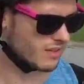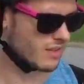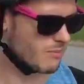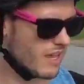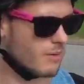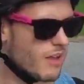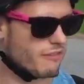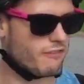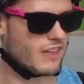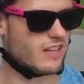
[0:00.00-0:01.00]
Man, my
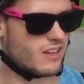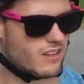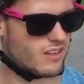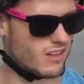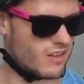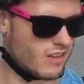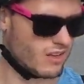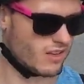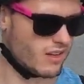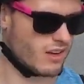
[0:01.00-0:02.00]
feet
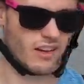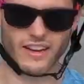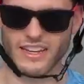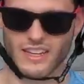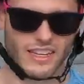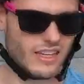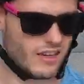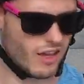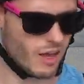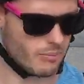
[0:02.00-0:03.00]
are getting eaten up.